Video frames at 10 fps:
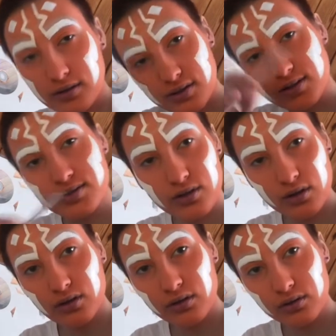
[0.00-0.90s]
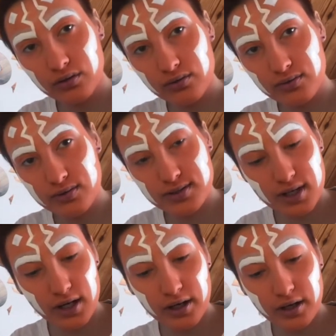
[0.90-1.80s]
this whole
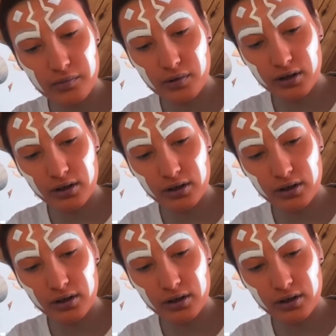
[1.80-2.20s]
time